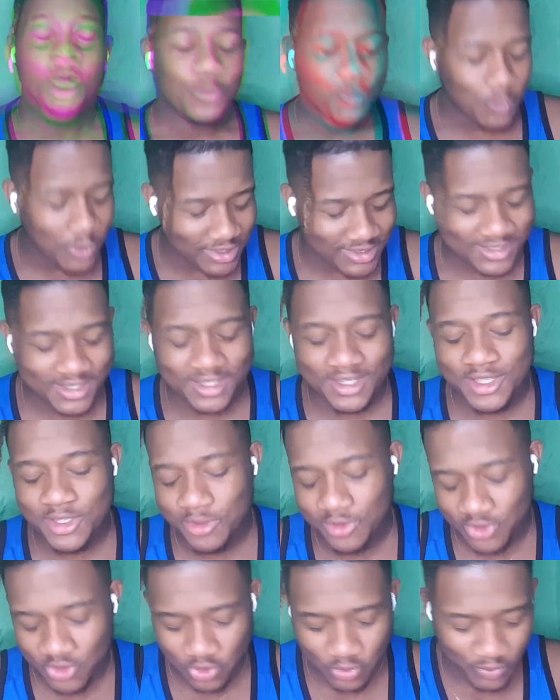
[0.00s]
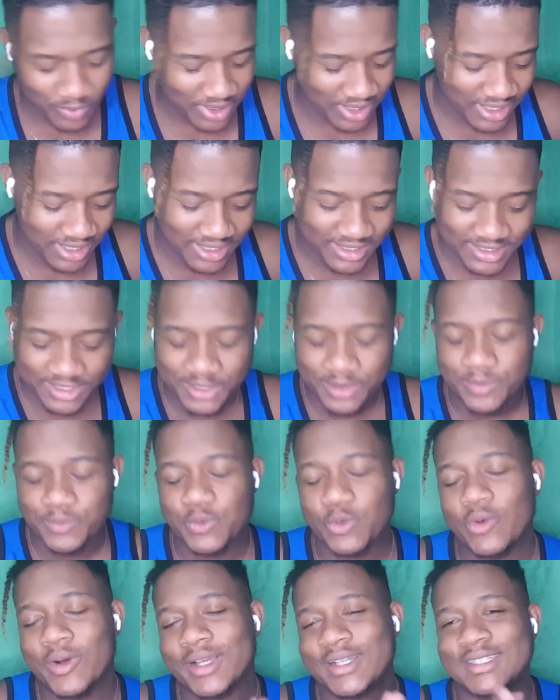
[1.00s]
What's good, YouTube? It is your
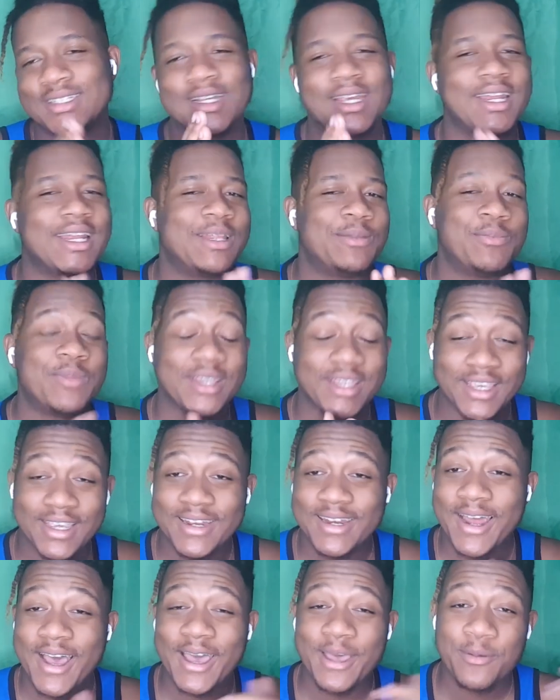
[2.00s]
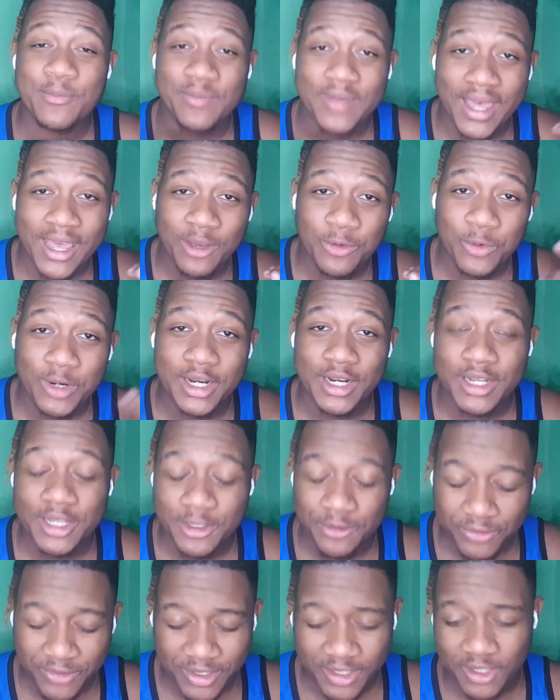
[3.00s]
boy, JDB. And I am back with
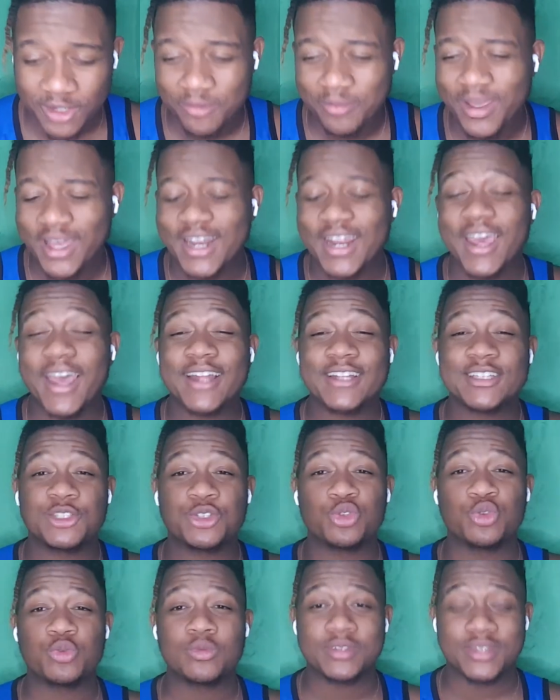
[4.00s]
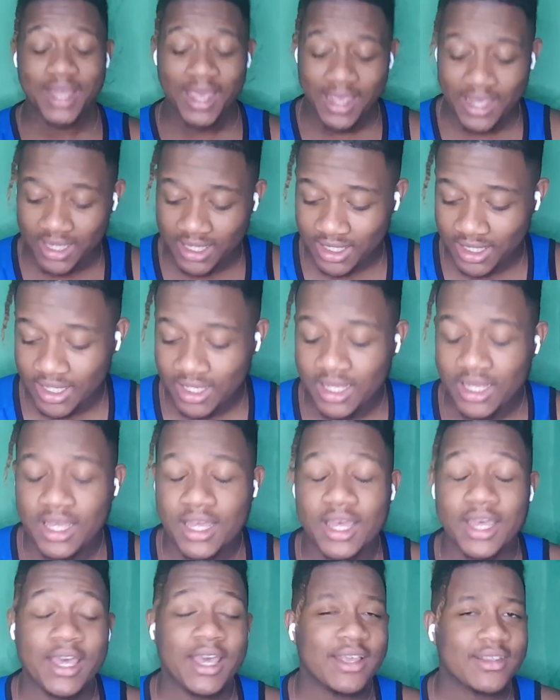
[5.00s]
another video, man. And today,
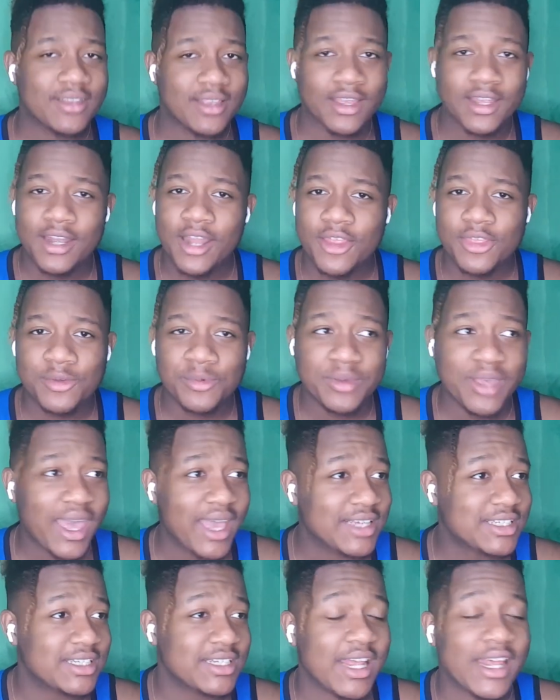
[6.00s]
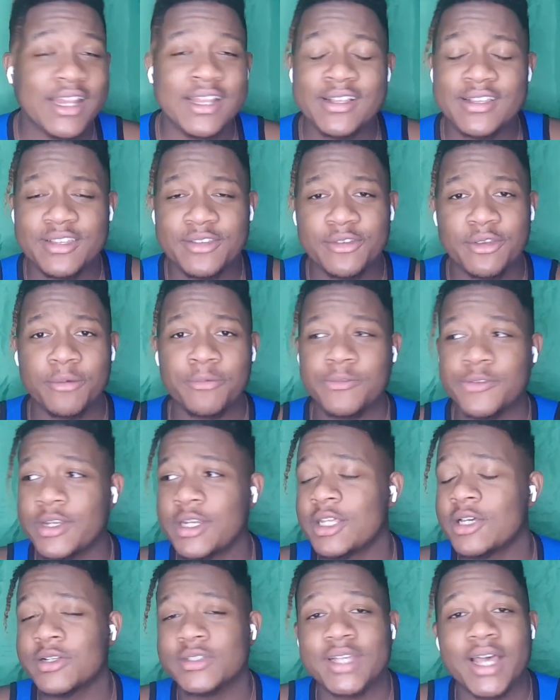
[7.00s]
it's a good enough reaction, and this is some
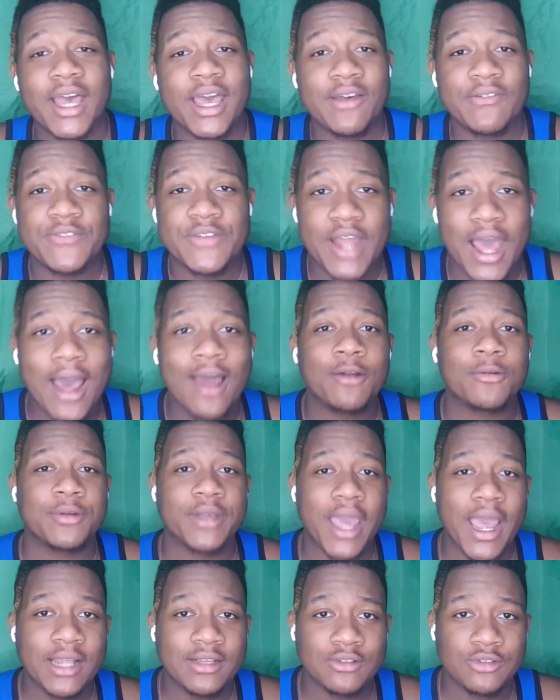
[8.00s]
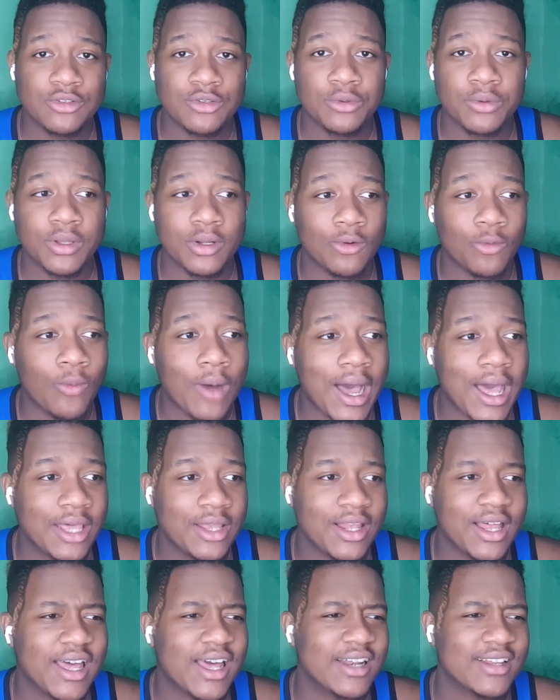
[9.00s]
videos I have not reacted to in a
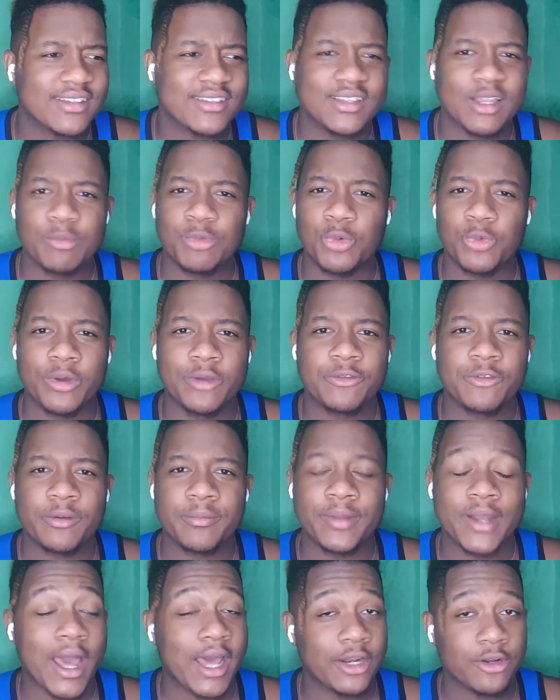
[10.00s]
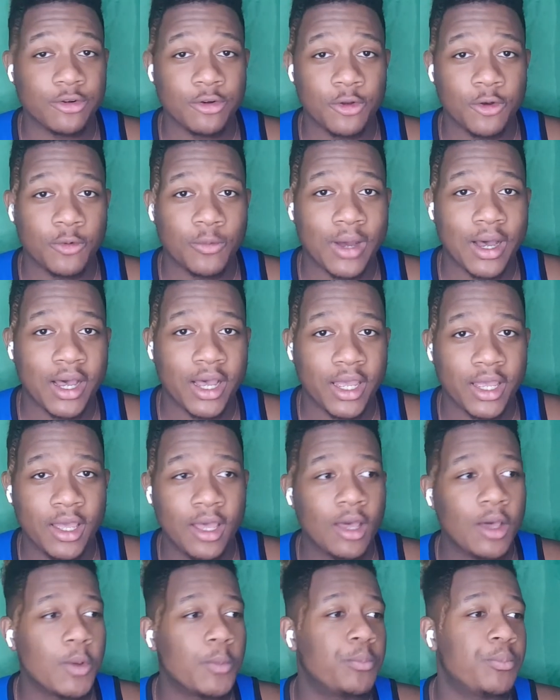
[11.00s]
while. I kind of stepped away from it. I don't know why,
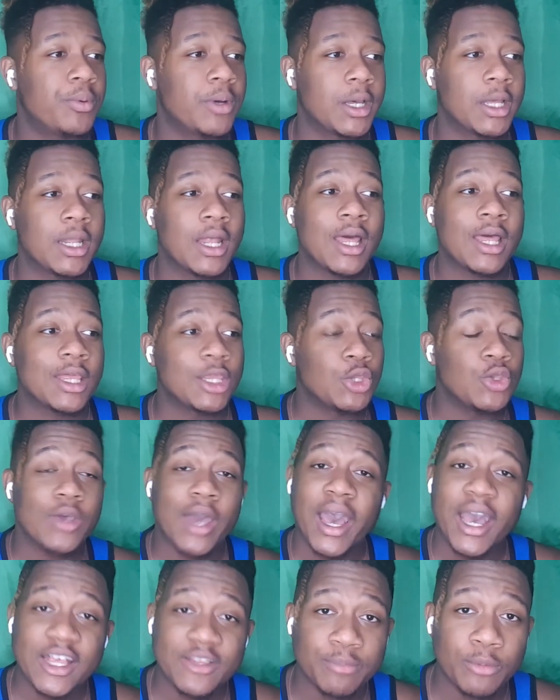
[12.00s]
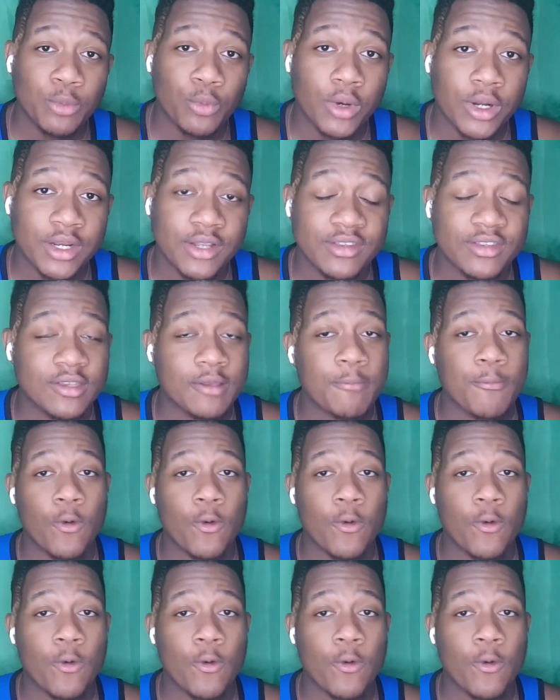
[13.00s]
but you guys been wanting some